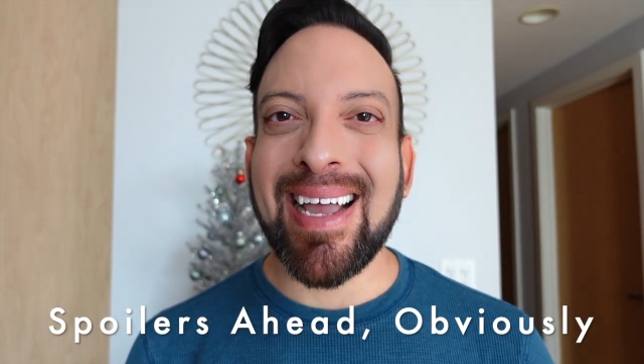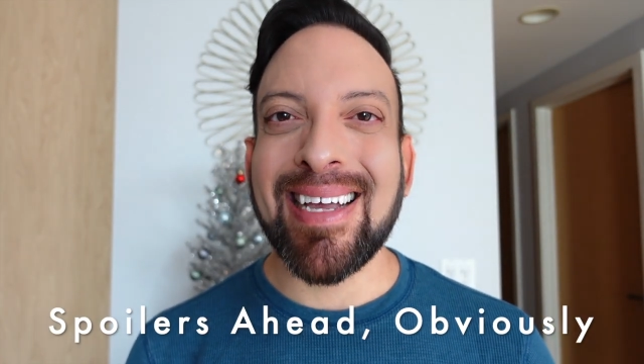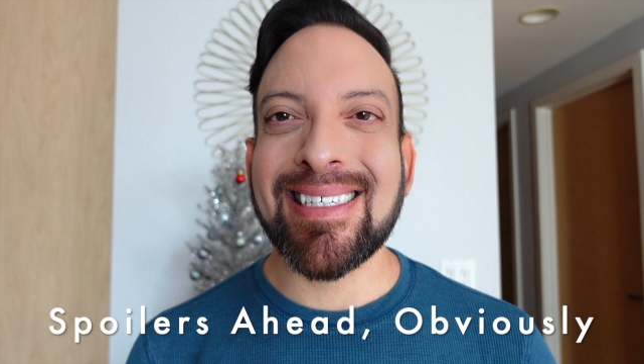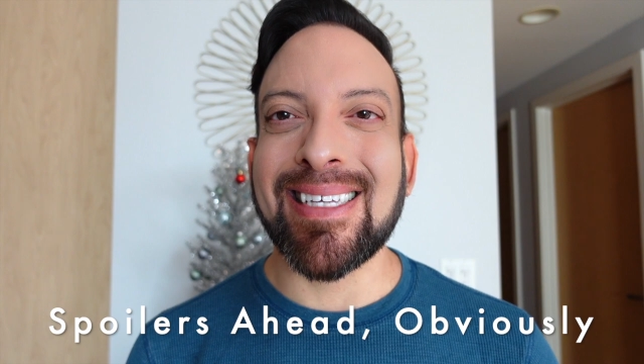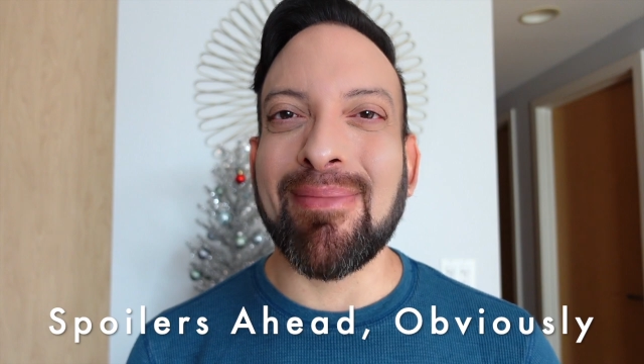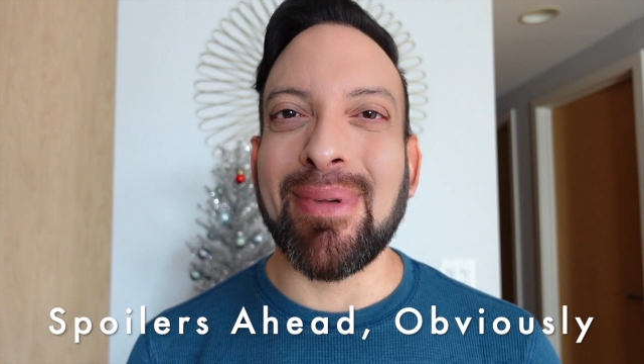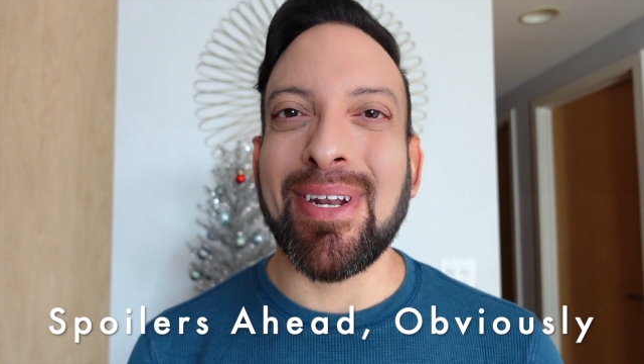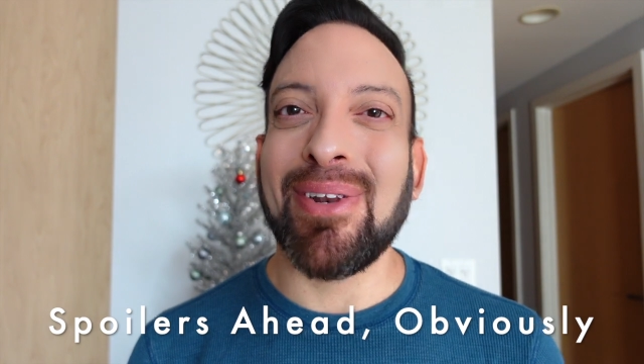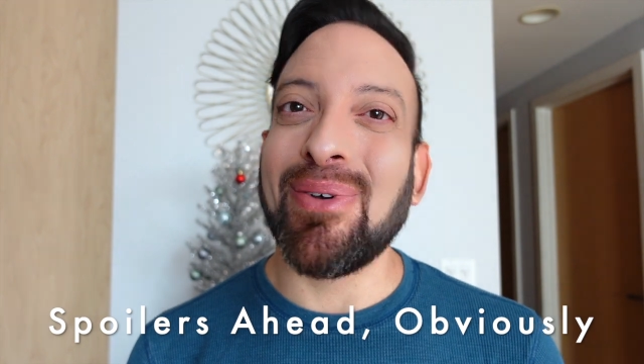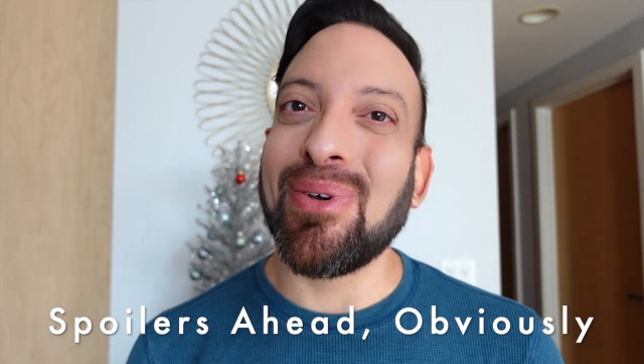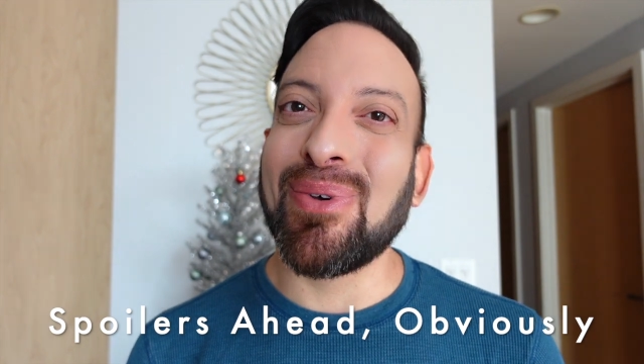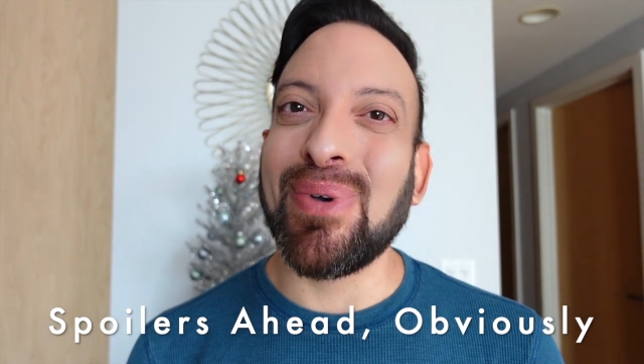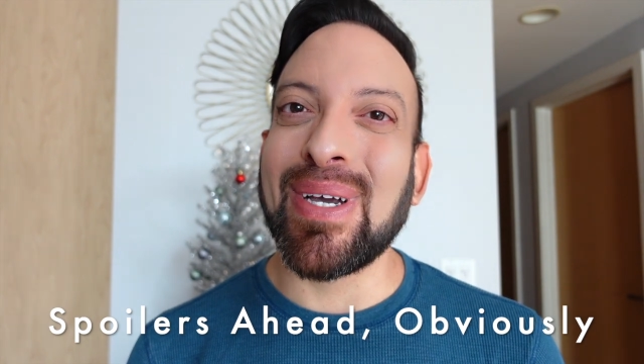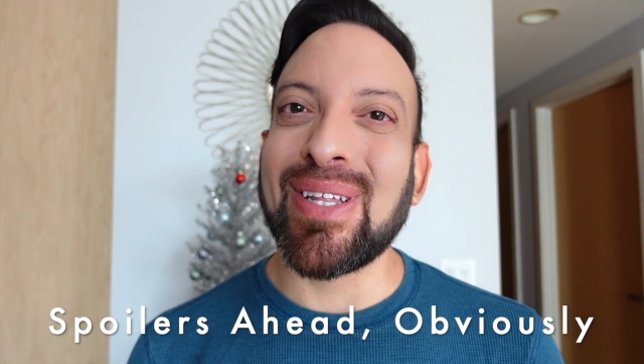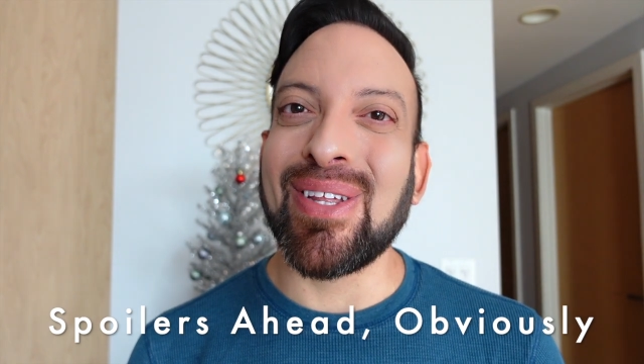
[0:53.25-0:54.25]
because I'm going to do a
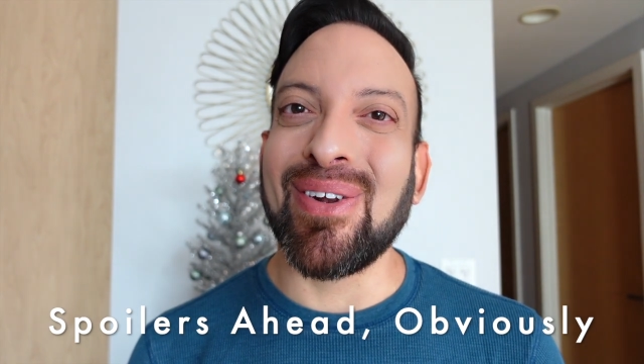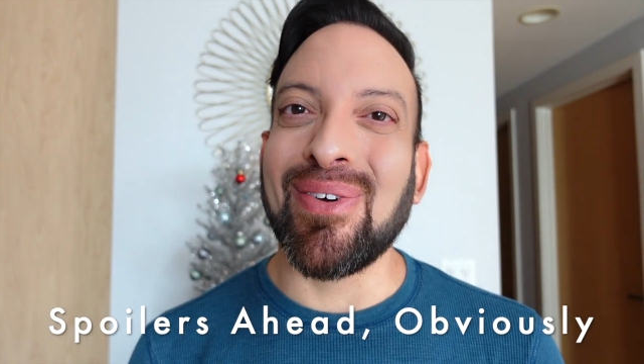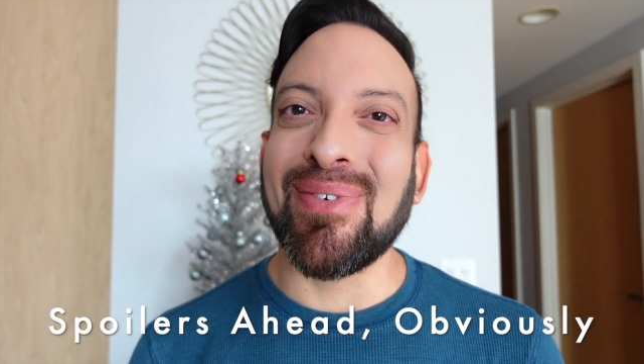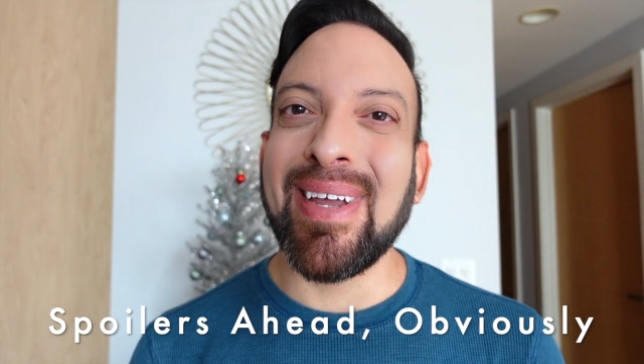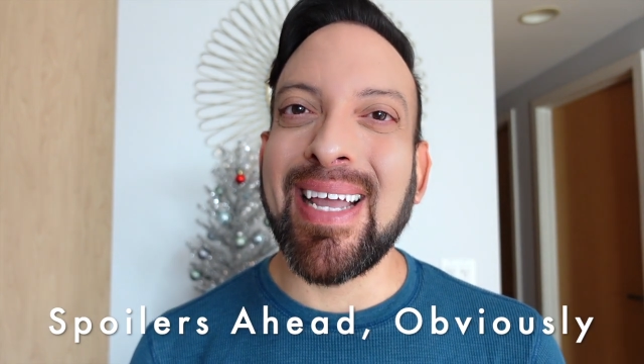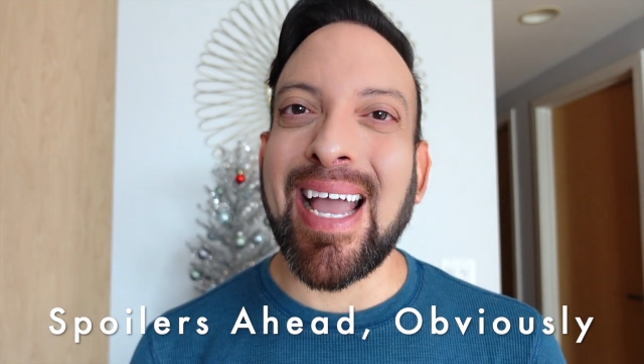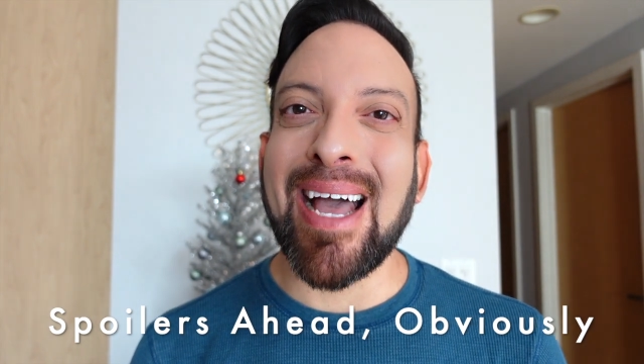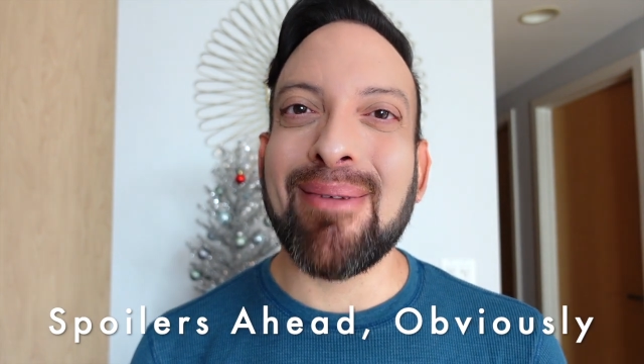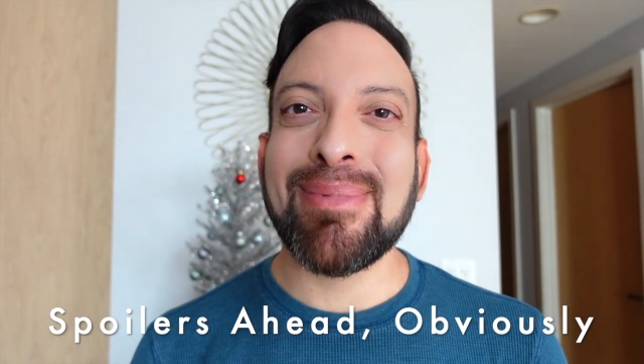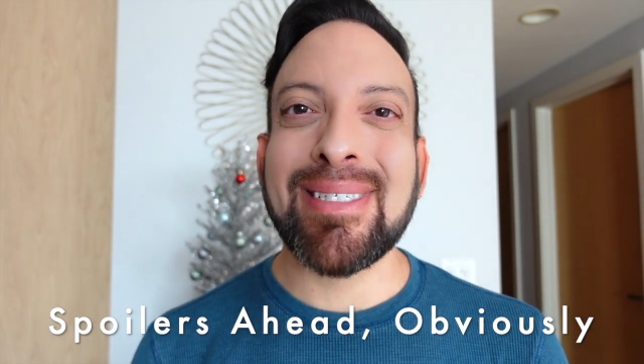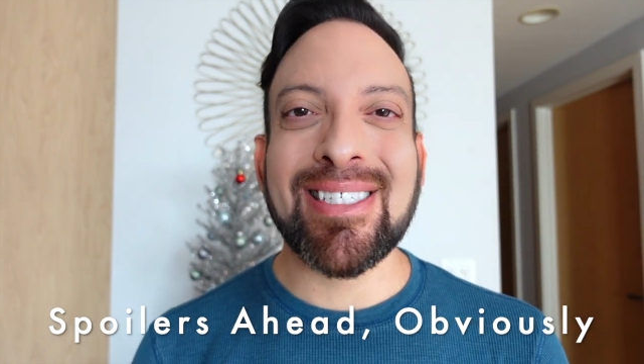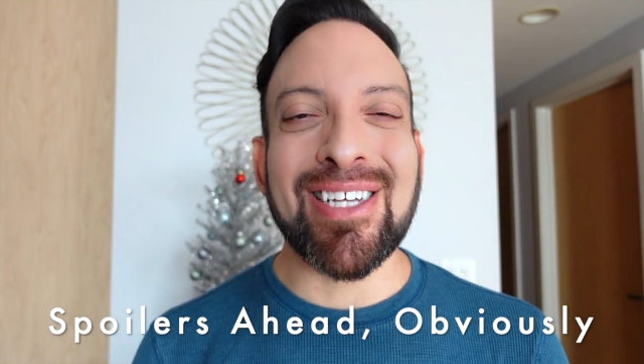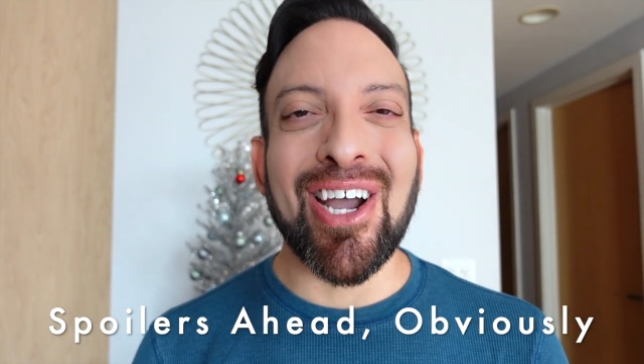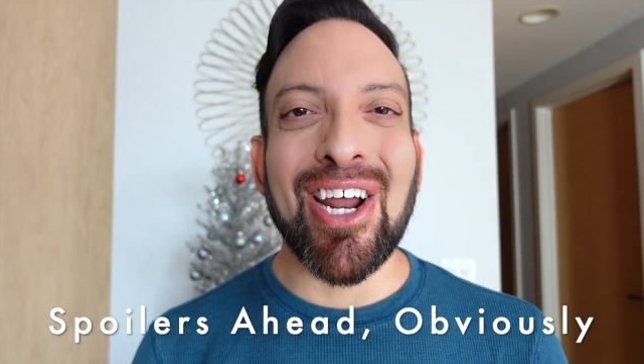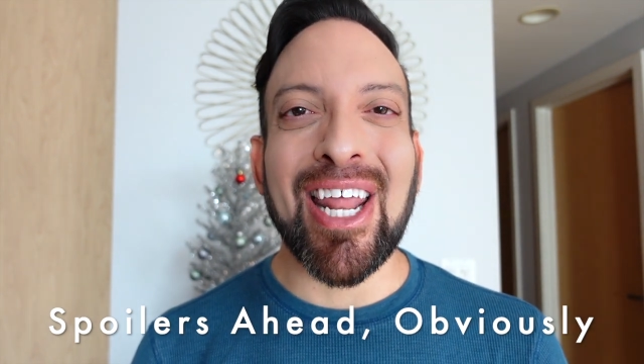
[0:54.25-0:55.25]
quick little recap
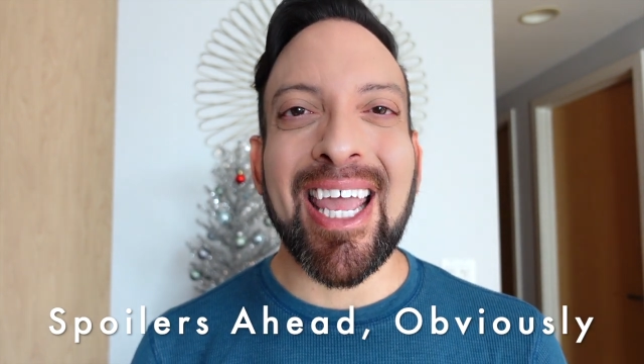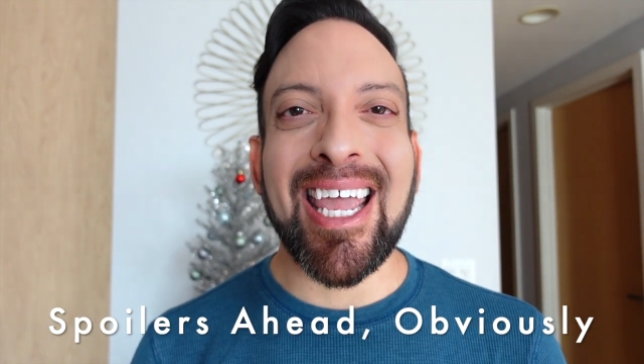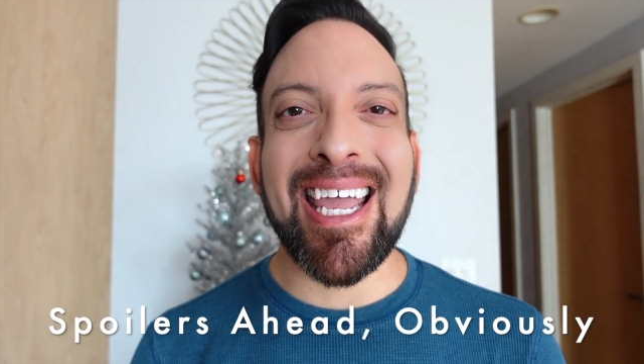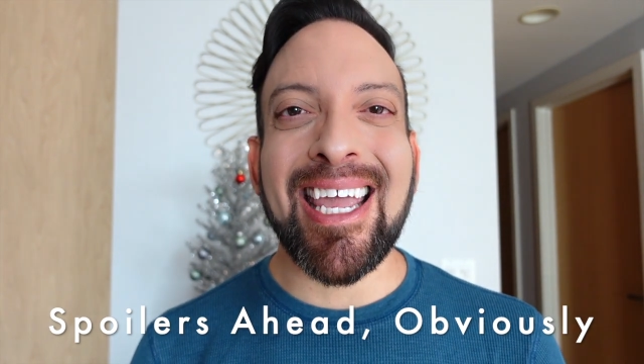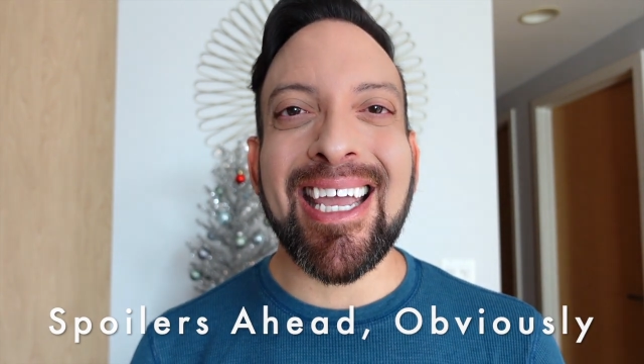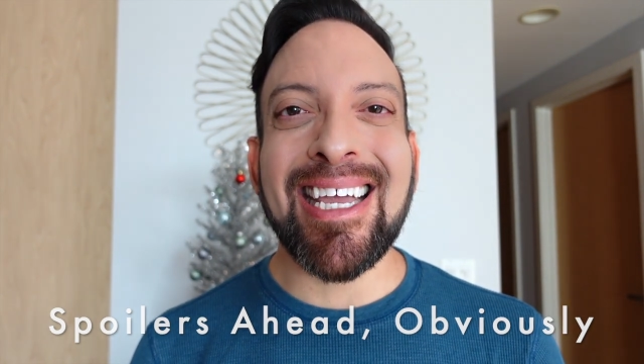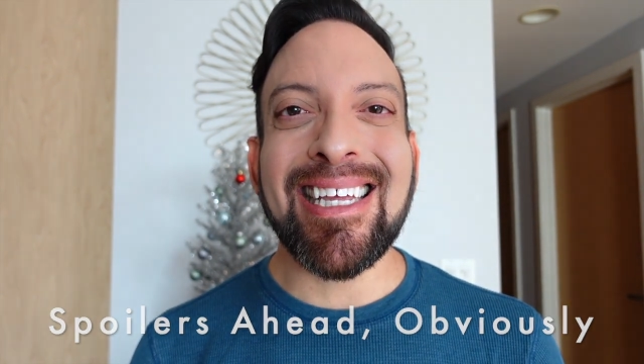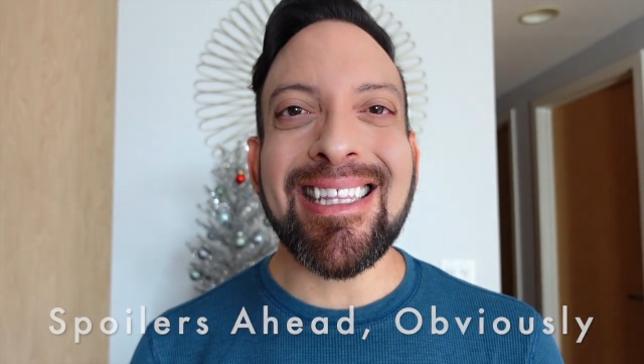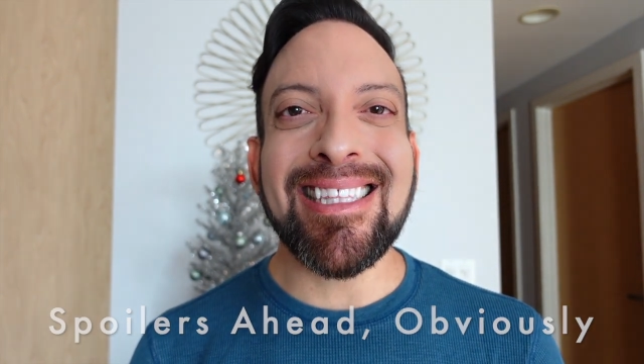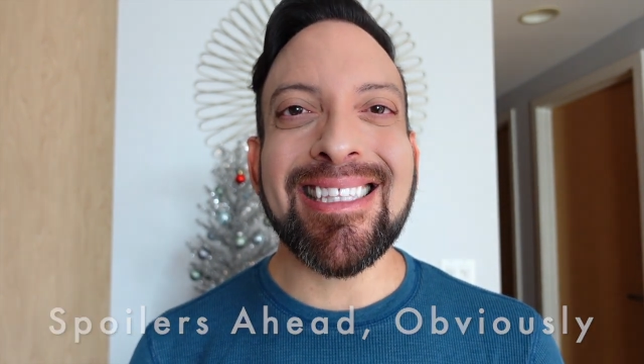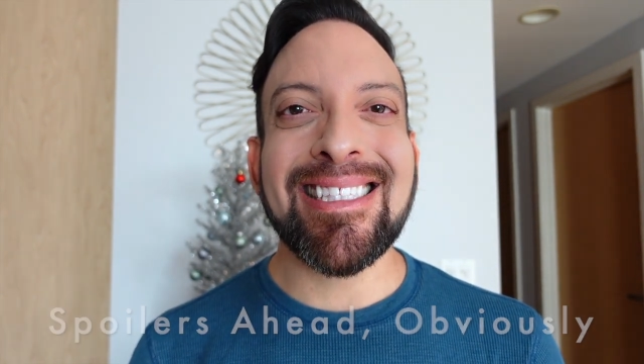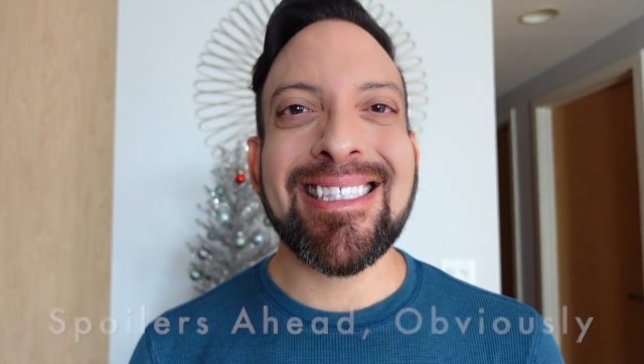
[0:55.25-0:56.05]
starting